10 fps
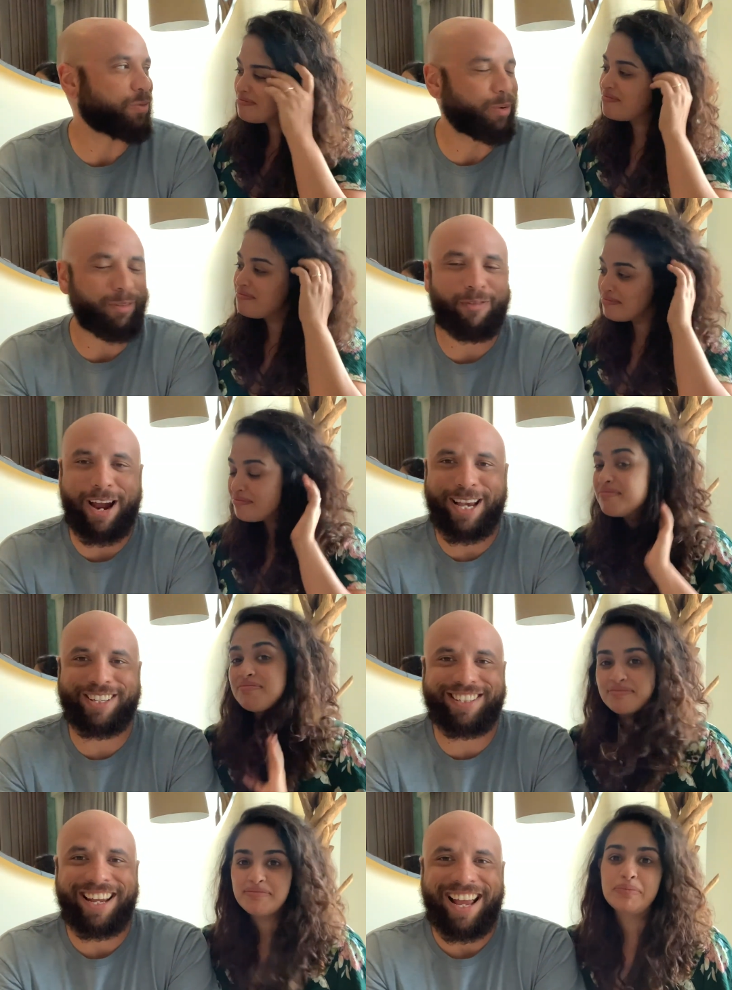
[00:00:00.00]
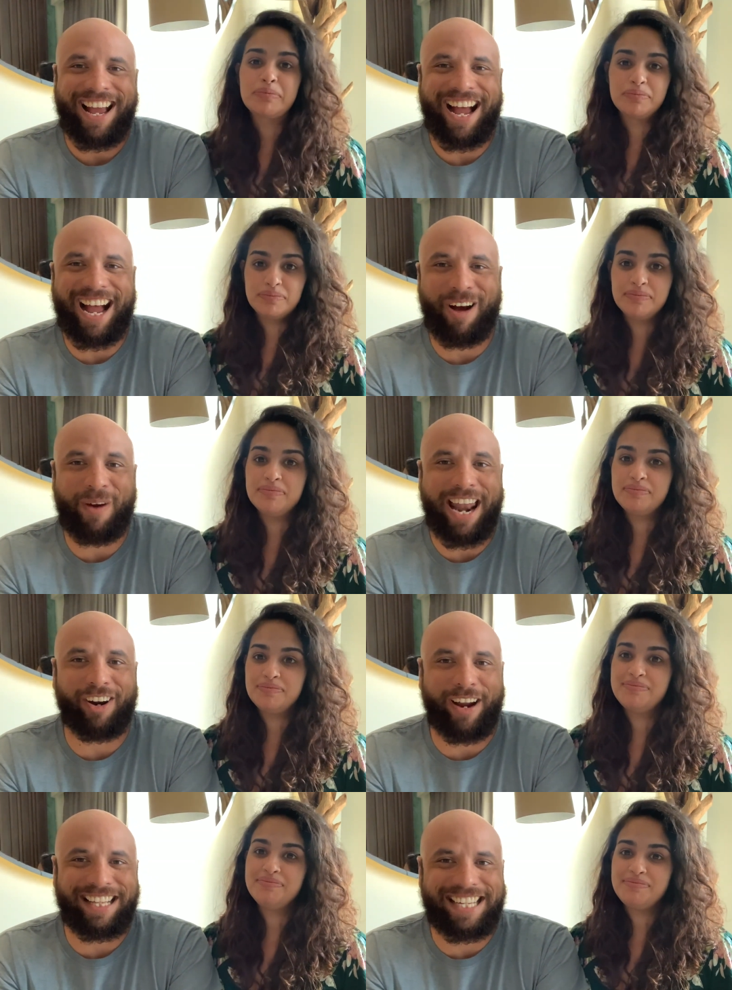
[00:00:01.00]
Speaker 1: we're refreshed, we had a
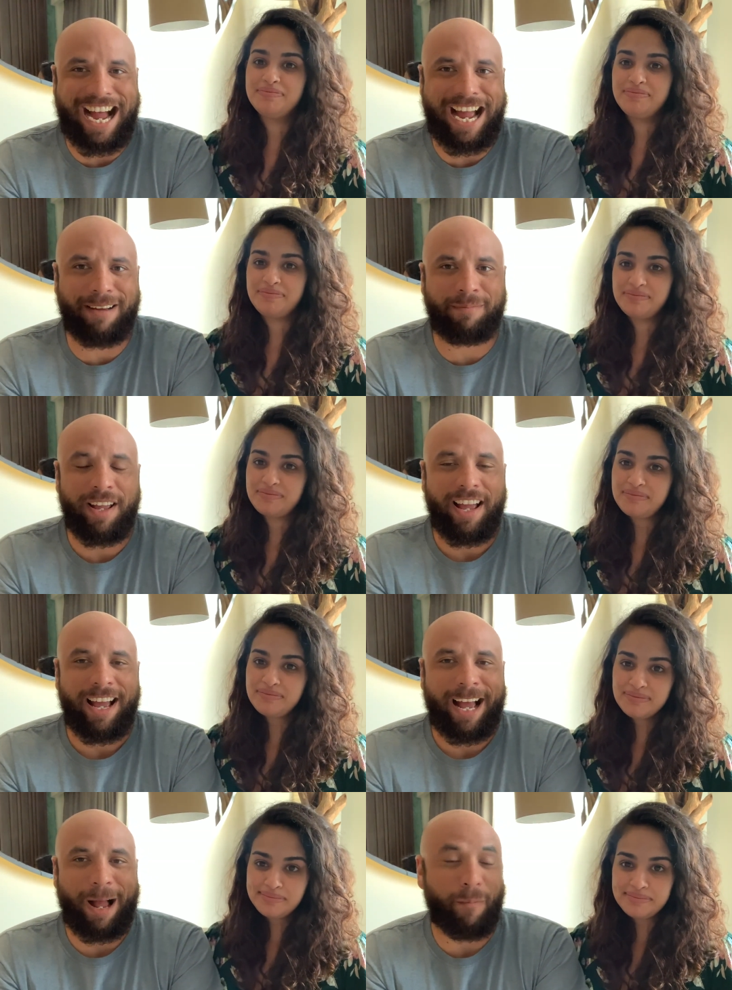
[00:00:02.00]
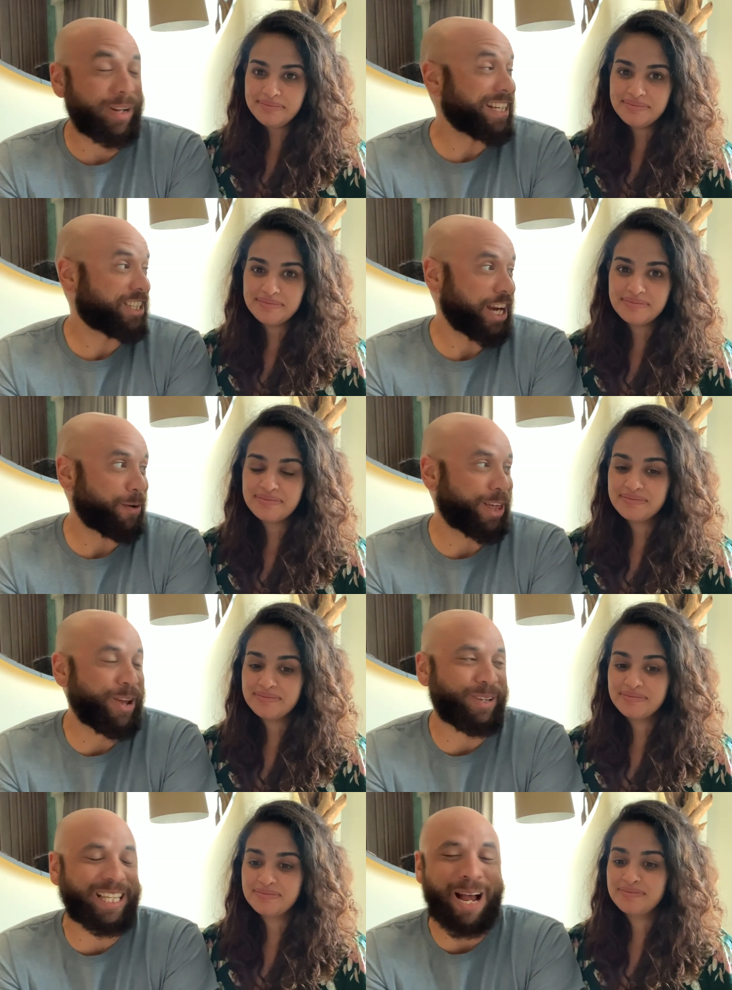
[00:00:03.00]
great time. We did share
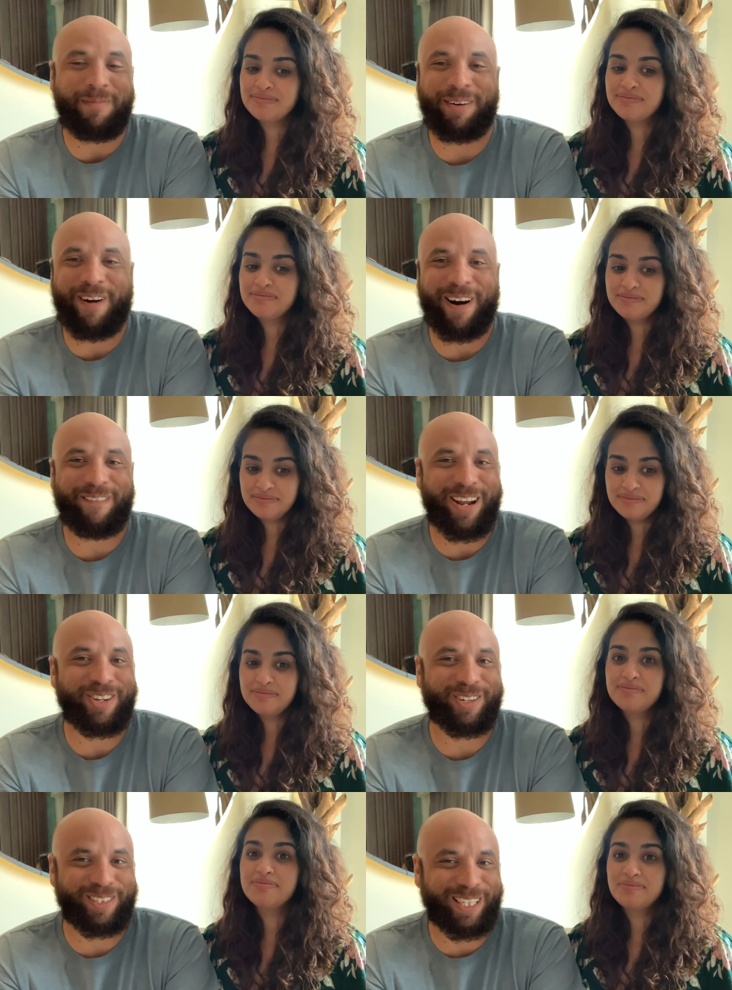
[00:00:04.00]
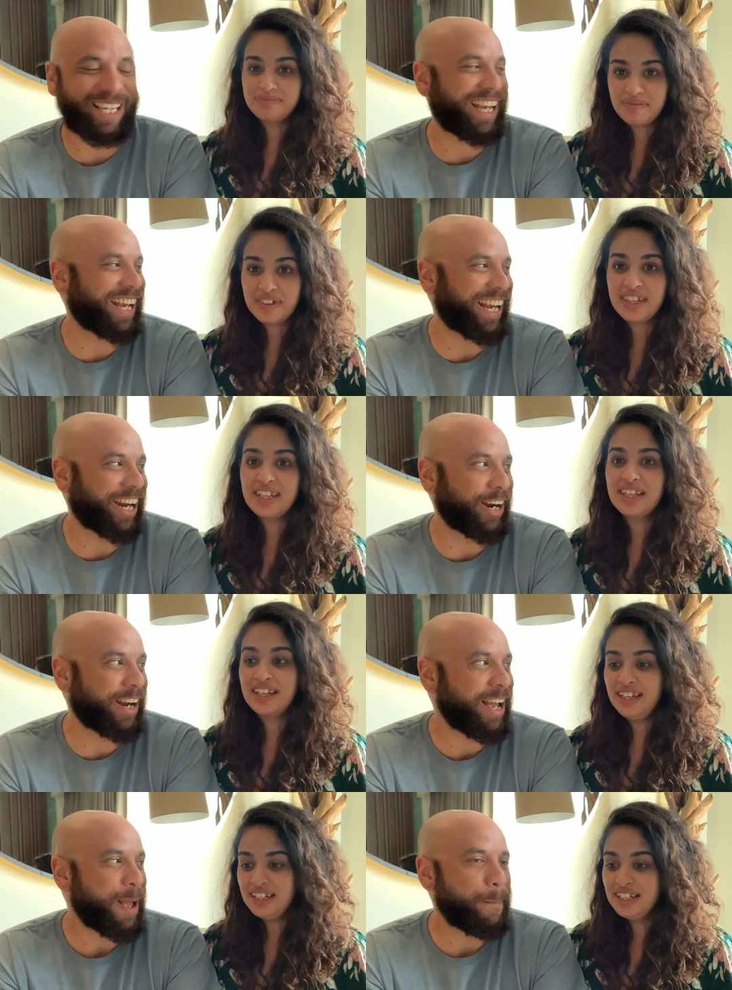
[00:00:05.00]
with you some of our adventures to get
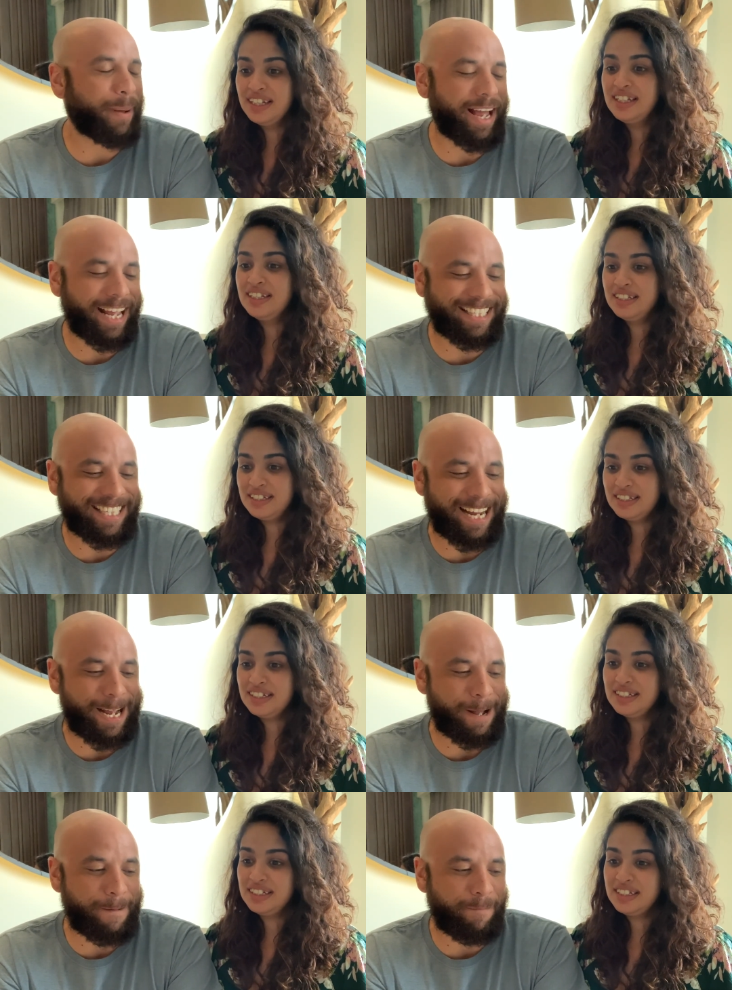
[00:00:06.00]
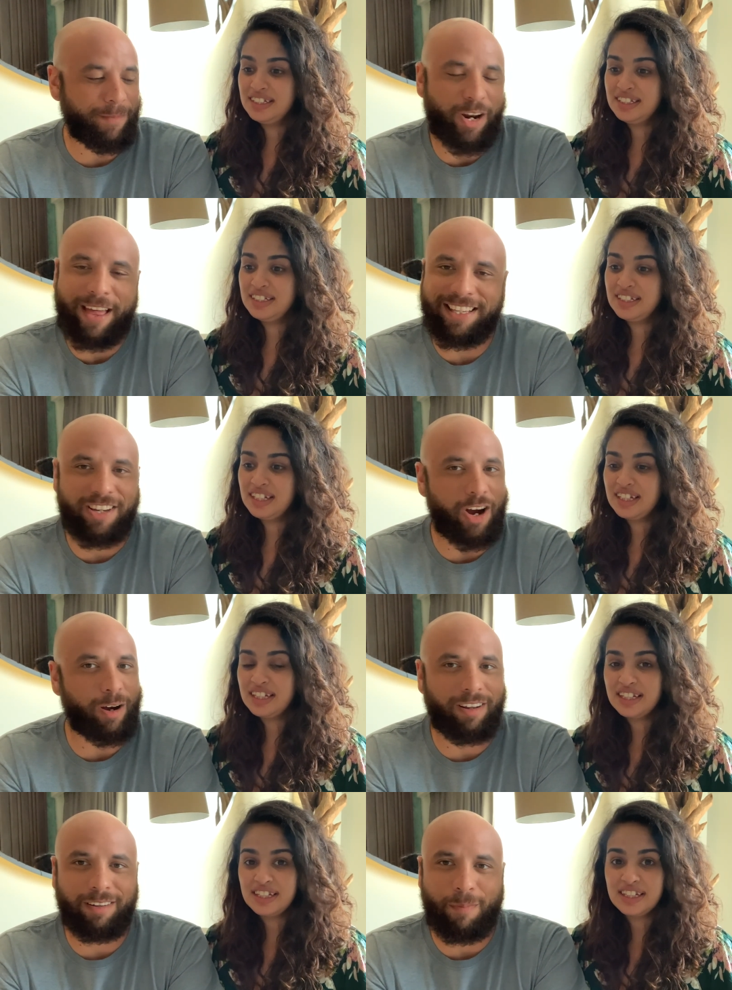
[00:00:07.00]
here, but you know, that's
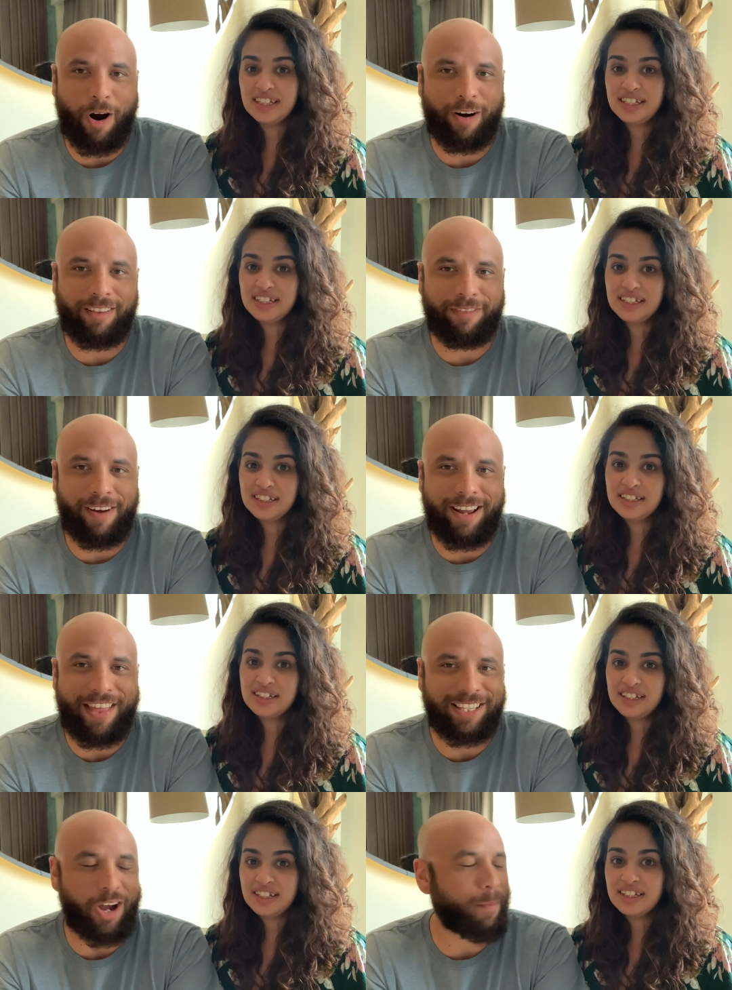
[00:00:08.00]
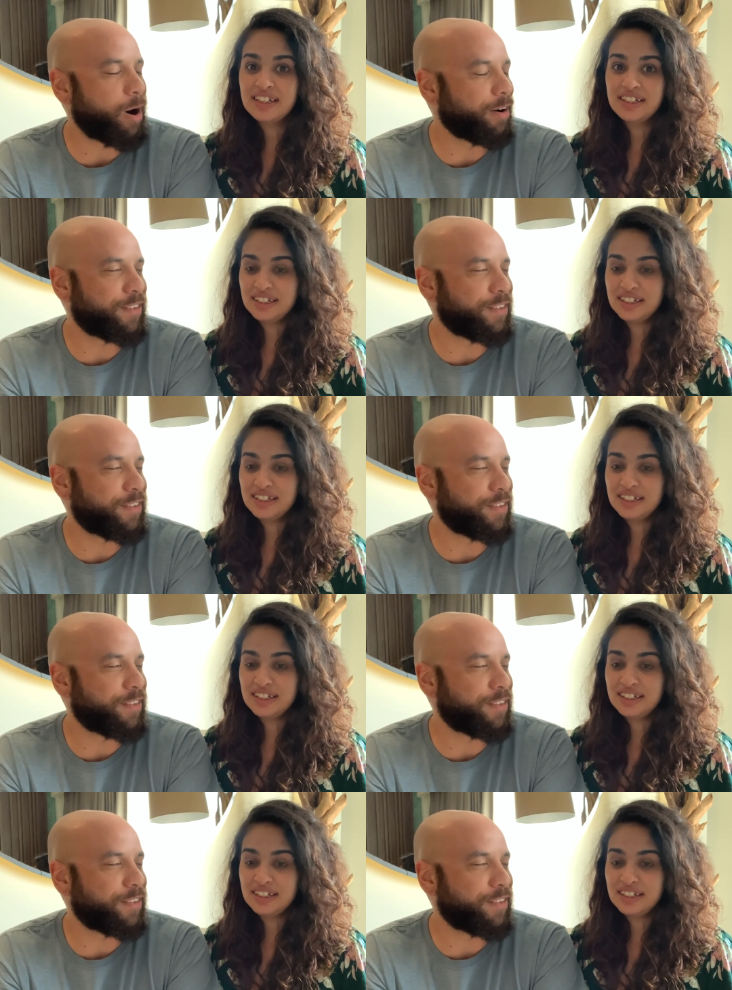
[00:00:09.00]
all part of the fun, that's all part of